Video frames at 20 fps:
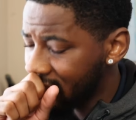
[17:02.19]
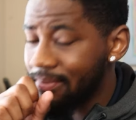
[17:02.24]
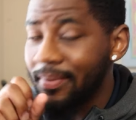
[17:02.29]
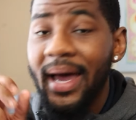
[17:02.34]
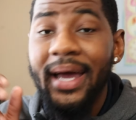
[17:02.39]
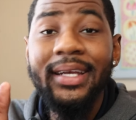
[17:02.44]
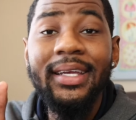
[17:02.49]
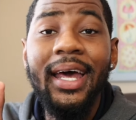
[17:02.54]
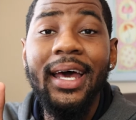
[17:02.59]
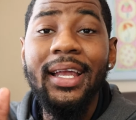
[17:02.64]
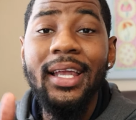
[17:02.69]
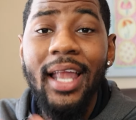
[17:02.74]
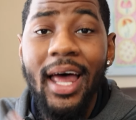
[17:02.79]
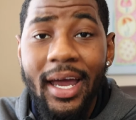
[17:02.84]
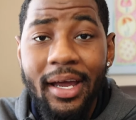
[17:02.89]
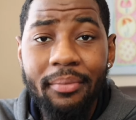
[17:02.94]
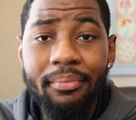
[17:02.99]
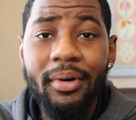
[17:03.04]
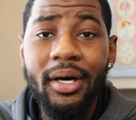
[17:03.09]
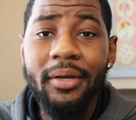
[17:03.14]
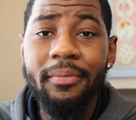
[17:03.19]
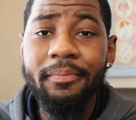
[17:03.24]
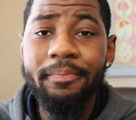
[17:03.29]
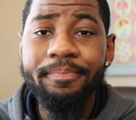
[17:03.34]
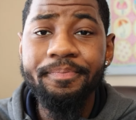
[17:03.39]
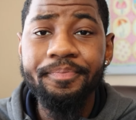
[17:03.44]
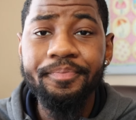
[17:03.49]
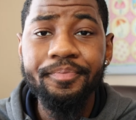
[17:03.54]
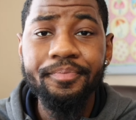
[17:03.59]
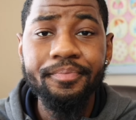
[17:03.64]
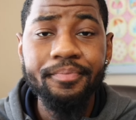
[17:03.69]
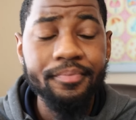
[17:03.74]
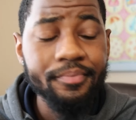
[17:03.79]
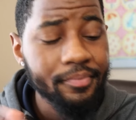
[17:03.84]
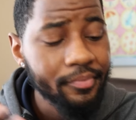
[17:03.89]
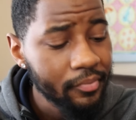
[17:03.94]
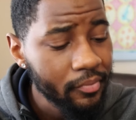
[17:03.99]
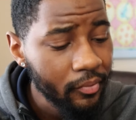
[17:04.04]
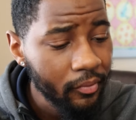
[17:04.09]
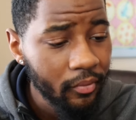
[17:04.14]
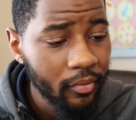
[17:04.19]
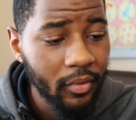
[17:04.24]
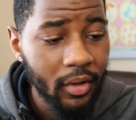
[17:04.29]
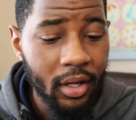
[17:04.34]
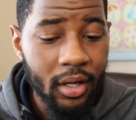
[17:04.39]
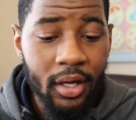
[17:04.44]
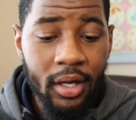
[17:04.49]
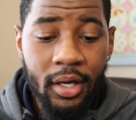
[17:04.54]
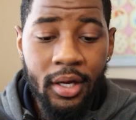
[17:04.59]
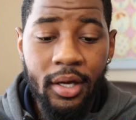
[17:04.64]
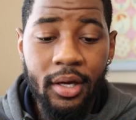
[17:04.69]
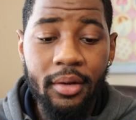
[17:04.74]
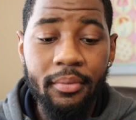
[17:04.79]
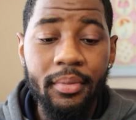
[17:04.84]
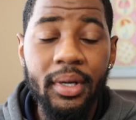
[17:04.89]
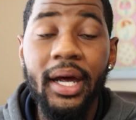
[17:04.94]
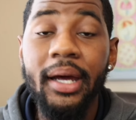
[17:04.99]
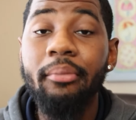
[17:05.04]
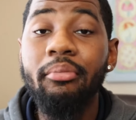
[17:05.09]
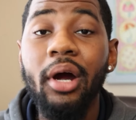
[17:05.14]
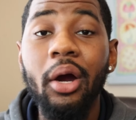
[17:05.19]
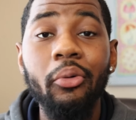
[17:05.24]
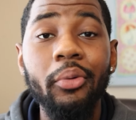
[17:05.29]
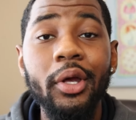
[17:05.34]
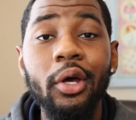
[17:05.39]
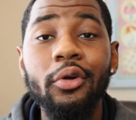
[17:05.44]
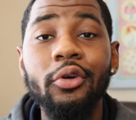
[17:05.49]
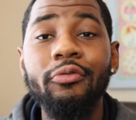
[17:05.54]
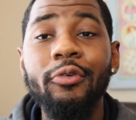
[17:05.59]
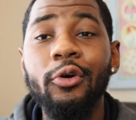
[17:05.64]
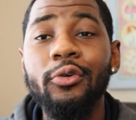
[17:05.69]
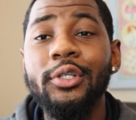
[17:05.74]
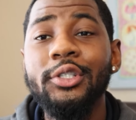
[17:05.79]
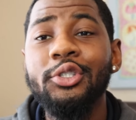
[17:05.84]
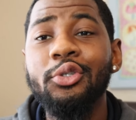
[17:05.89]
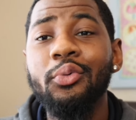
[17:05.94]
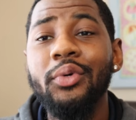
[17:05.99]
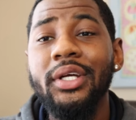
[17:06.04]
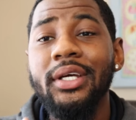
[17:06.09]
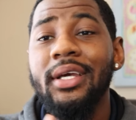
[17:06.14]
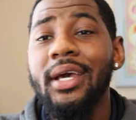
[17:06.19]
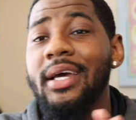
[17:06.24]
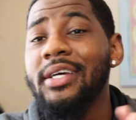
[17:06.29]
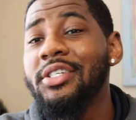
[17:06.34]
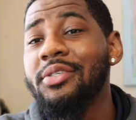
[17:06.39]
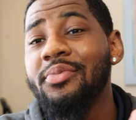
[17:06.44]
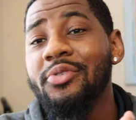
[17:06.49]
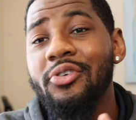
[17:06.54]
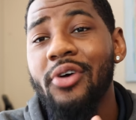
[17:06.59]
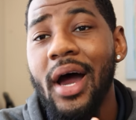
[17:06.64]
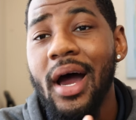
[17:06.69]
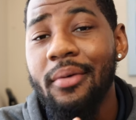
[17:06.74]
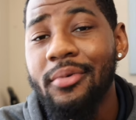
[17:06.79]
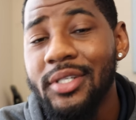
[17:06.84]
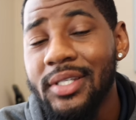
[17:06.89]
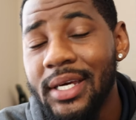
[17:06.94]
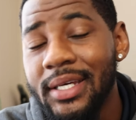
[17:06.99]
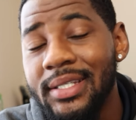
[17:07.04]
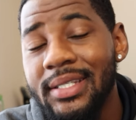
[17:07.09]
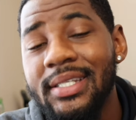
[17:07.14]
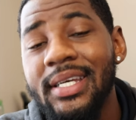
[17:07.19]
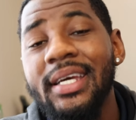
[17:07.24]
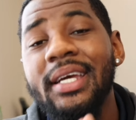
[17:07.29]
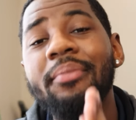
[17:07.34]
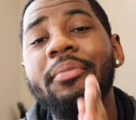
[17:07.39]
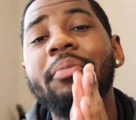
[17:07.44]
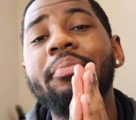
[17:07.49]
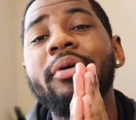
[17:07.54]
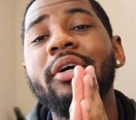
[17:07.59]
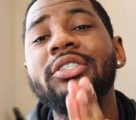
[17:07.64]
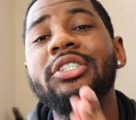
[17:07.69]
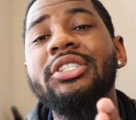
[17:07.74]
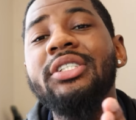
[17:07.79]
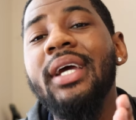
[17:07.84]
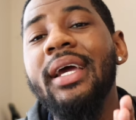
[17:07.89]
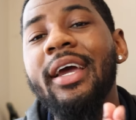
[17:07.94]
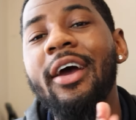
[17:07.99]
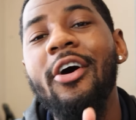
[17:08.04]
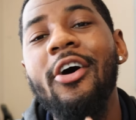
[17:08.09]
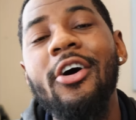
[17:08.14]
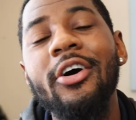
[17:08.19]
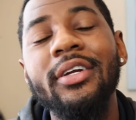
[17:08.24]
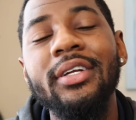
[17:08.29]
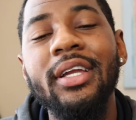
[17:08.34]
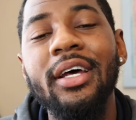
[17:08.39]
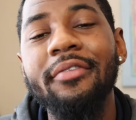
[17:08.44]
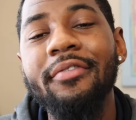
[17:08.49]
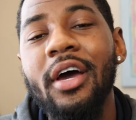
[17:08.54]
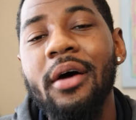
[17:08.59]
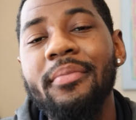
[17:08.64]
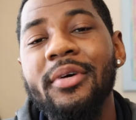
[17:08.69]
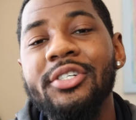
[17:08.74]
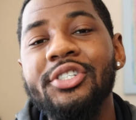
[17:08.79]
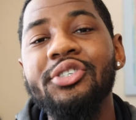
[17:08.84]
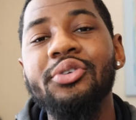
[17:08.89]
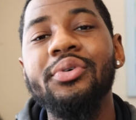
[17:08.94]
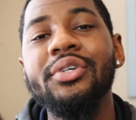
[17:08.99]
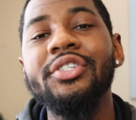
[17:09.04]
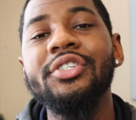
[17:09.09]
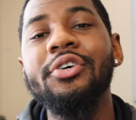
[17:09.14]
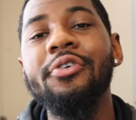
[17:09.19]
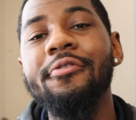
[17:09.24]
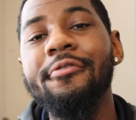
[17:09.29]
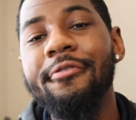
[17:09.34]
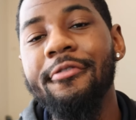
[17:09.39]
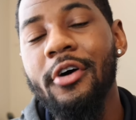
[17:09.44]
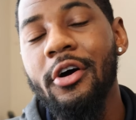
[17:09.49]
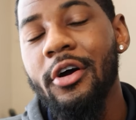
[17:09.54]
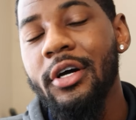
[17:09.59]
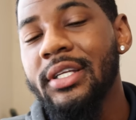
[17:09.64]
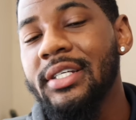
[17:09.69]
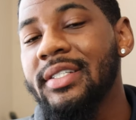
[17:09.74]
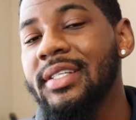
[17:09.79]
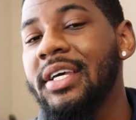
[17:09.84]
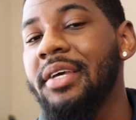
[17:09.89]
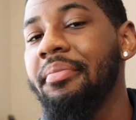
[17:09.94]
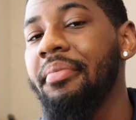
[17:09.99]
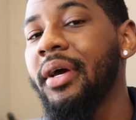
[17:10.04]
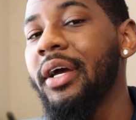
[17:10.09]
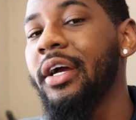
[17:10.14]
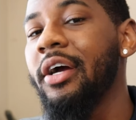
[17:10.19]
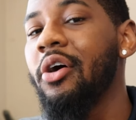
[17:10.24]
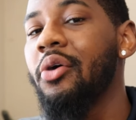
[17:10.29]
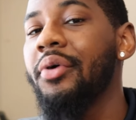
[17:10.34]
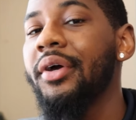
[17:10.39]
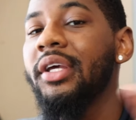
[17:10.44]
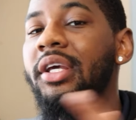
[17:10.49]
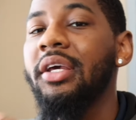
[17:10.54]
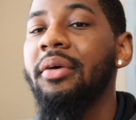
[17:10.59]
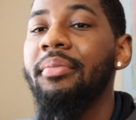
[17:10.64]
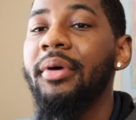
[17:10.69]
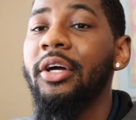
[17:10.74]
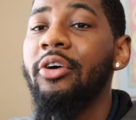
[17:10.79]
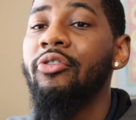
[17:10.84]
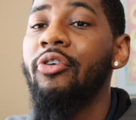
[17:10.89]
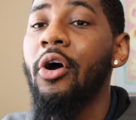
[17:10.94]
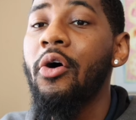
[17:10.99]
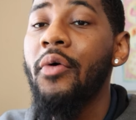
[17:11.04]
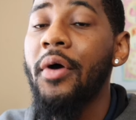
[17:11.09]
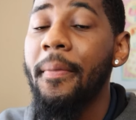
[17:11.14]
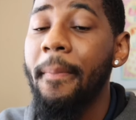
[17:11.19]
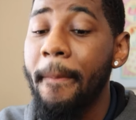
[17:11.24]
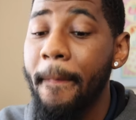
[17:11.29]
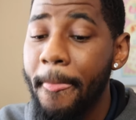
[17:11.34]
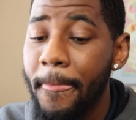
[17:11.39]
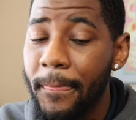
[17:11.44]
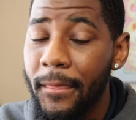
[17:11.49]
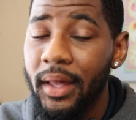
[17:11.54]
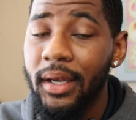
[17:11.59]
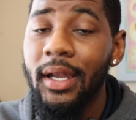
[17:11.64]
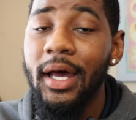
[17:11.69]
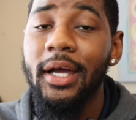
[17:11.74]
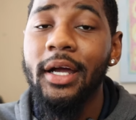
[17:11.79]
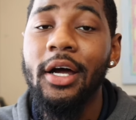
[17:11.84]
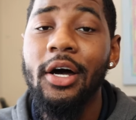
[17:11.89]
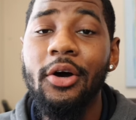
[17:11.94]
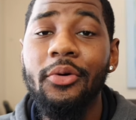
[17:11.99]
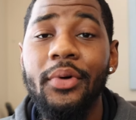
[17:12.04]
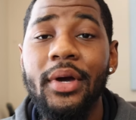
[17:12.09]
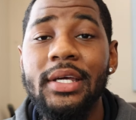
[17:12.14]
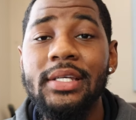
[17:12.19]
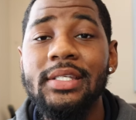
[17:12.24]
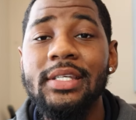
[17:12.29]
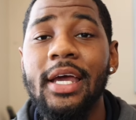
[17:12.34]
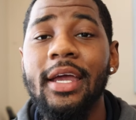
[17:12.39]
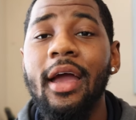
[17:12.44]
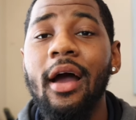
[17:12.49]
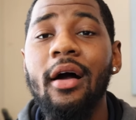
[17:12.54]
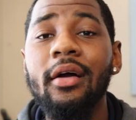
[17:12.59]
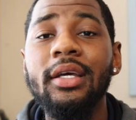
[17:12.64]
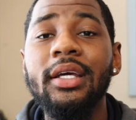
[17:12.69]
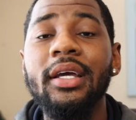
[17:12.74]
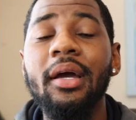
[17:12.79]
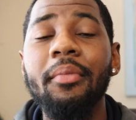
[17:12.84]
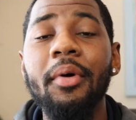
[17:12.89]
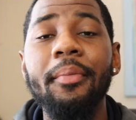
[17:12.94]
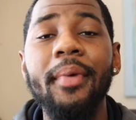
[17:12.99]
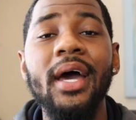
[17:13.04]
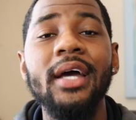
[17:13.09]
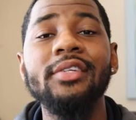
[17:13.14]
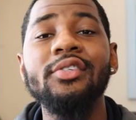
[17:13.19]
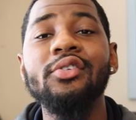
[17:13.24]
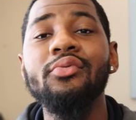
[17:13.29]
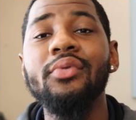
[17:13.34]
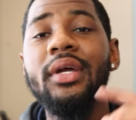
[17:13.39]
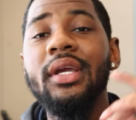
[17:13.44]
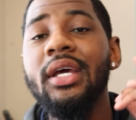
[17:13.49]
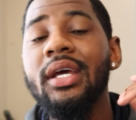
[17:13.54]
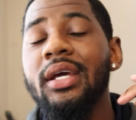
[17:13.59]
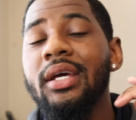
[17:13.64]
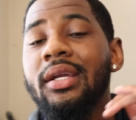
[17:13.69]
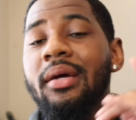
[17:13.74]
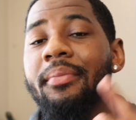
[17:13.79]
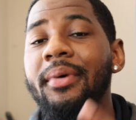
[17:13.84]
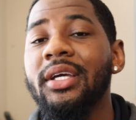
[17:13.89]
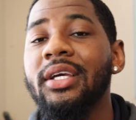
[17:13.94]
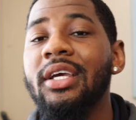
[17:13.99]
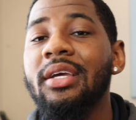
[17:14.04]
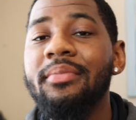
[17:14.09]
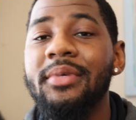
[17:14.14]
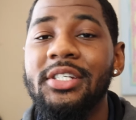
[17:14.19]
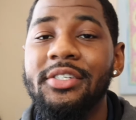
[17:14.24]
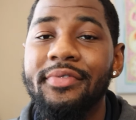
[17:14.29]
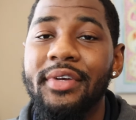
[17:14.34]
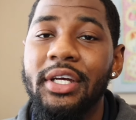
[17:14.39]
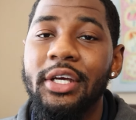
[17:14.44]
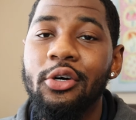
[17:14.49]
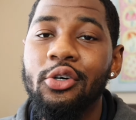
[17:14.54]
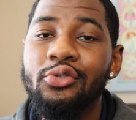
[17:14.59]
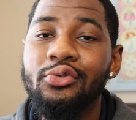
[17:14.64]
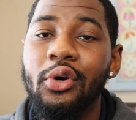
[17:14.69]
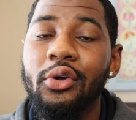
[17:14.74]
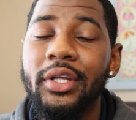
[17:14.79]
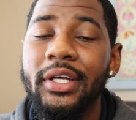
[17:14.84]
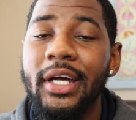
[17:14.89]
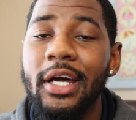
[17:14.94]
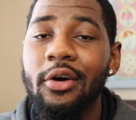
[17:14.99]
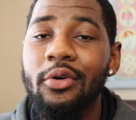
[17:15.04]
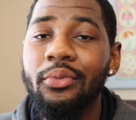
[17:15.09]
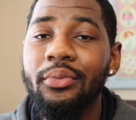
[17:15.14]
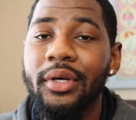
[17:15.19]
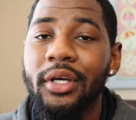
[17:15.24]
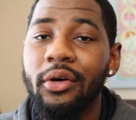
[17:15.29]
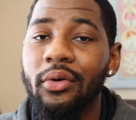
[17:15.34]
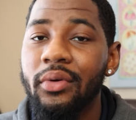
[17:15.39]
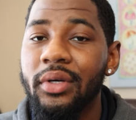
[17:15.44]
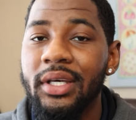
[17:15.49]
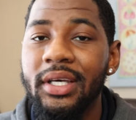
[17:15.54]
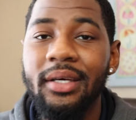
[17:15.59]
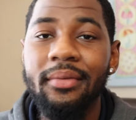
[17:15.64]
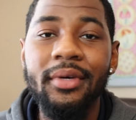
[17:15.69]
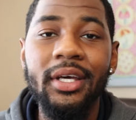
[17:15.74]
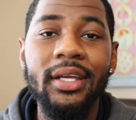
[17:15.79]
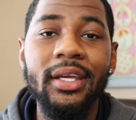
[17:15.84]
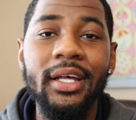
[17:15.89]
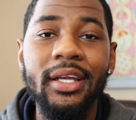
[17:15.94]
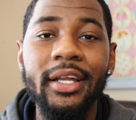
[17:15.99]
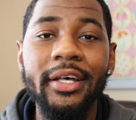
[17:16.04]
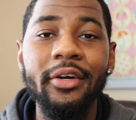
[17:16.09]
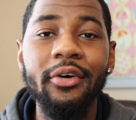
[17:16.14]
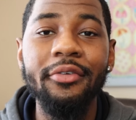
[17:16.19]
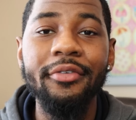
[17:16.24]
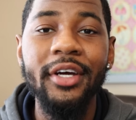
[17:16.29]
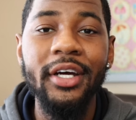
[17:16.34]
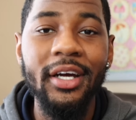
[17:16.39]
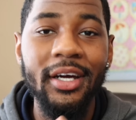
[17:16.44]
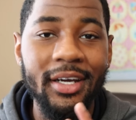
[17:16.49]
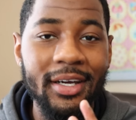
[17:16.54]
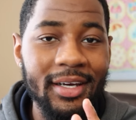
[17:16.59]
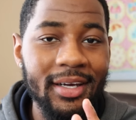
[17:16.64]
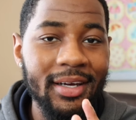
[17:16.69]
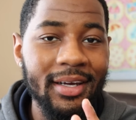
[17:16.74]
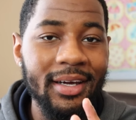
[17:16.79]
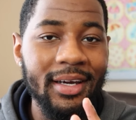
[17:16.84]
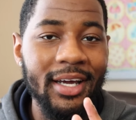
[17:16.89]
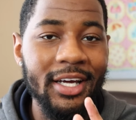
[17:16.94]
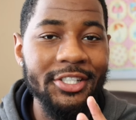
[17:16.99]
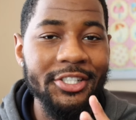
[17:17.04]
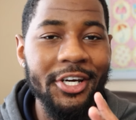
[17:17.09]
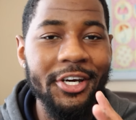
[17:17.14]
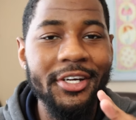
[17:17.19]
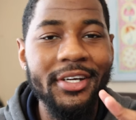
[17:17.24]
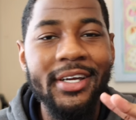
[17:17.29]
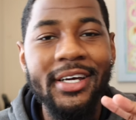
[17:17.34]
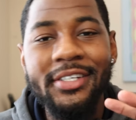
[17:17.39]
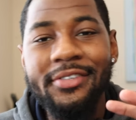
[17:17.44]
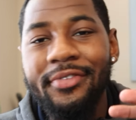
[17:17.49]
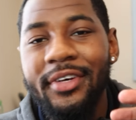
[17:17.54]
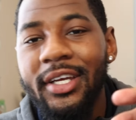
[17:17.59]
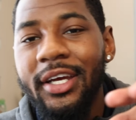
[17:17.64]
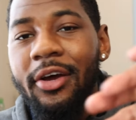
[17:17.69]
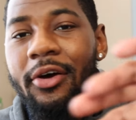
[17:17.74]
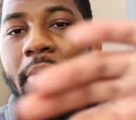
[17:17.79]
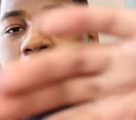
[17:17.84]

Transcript: smack that like button. But hey, bro, we on the road to 20K subscribers, A team. Appreciate all the love y'all been showing so far. Let's keep it going, keep it growing. And like I always say, y'all keep coming back, tuning in. I'm going to keep these videos rolling out. we going to keep getting it lit over here. Catch y'all in the next video.